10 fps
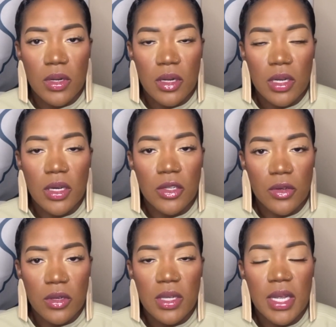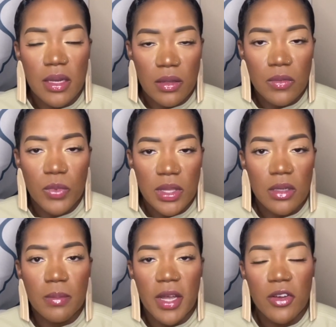a color with
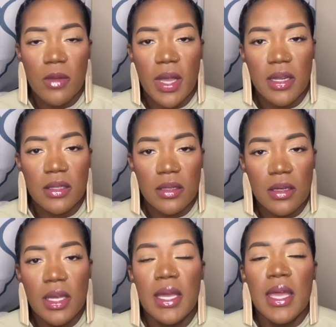a monochromatic look.